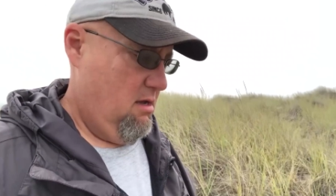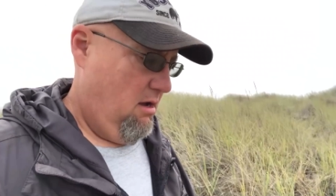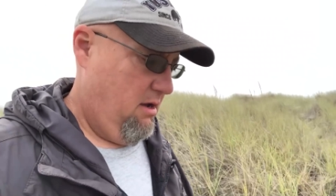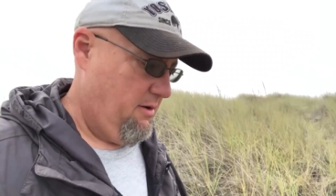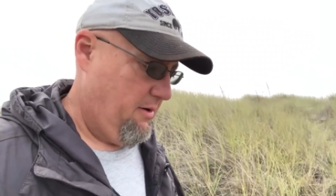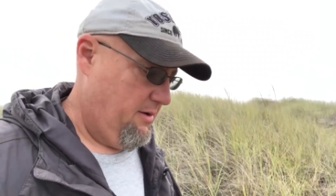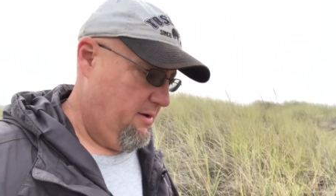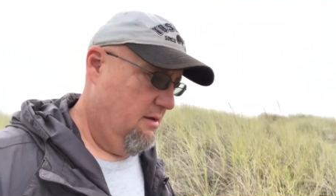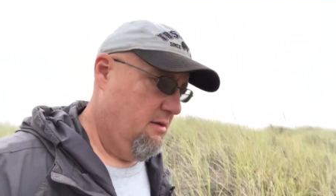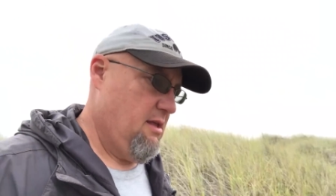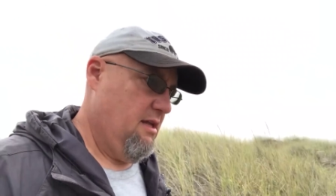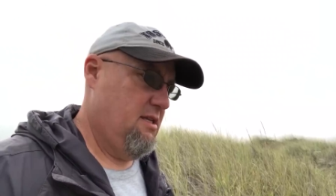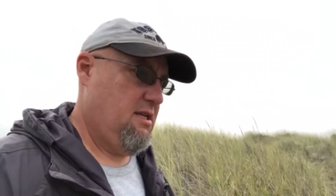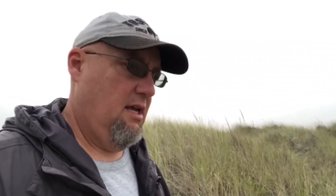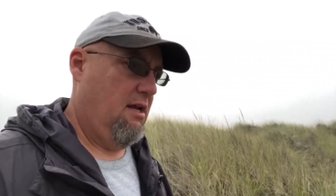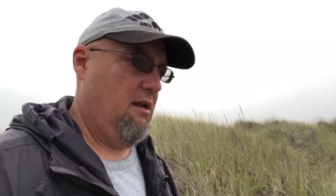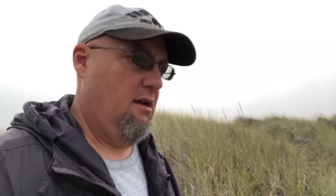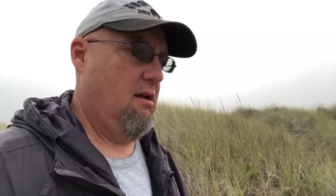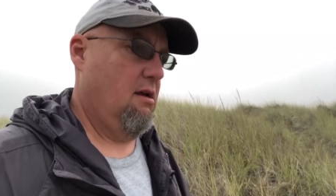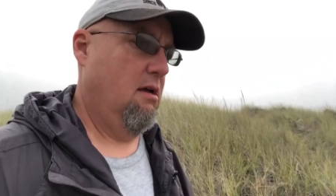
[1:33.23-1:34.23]
anyway, that's
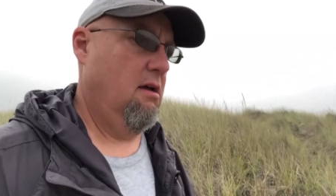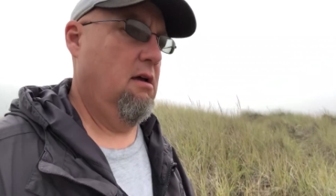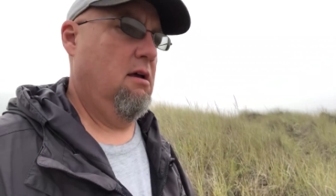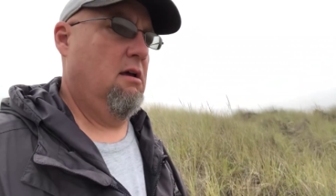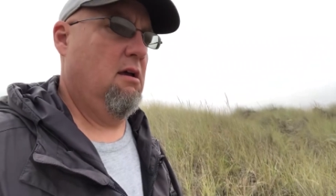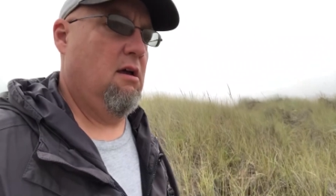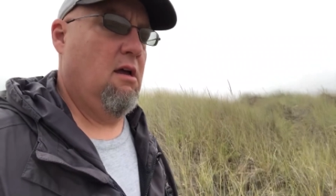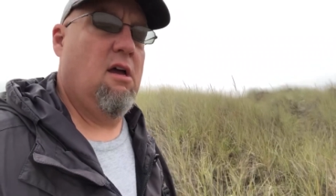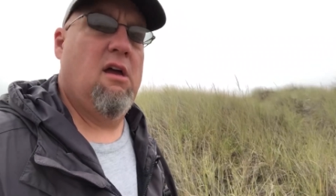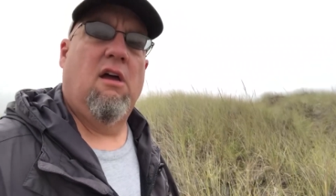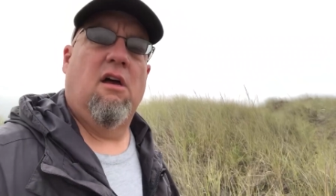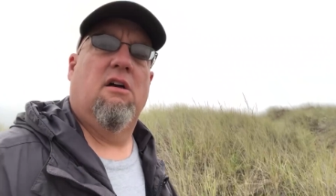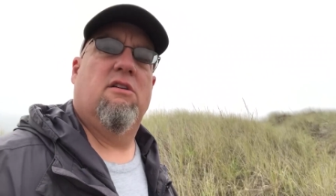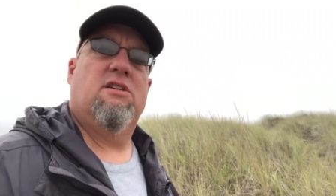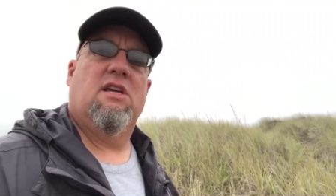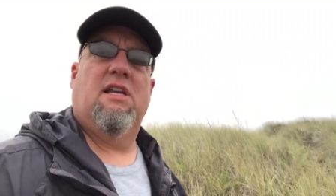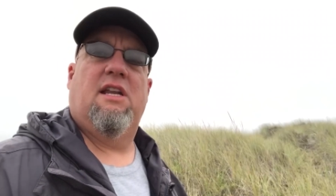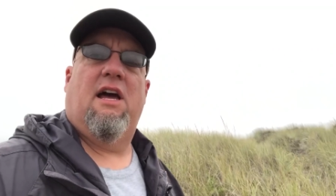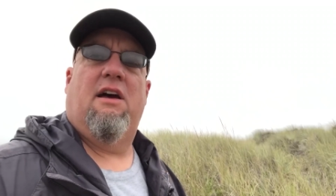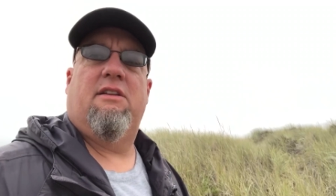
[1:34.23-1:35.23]
it.
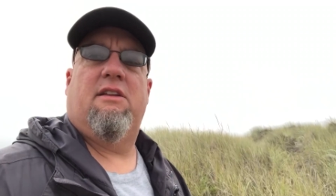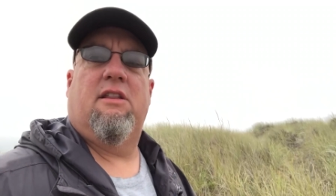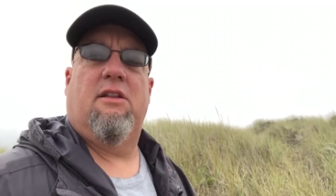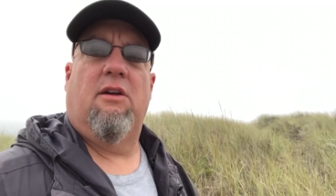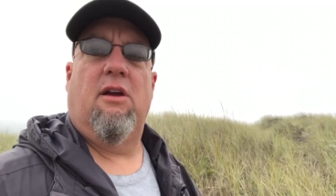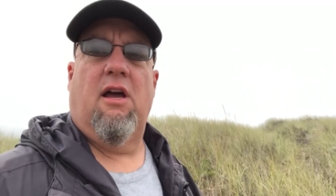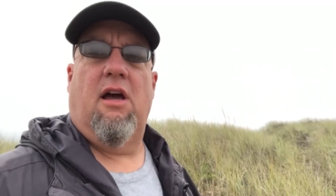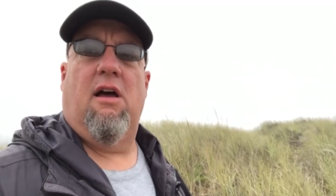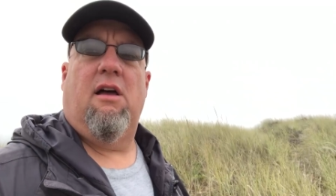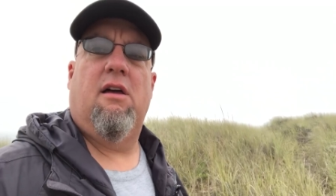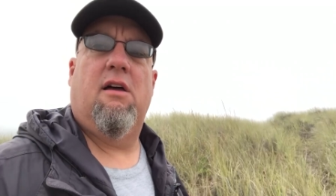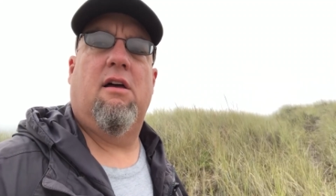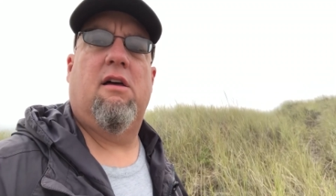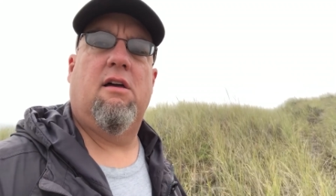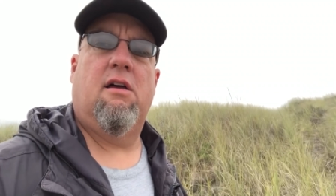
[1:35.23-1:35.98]
See you down in the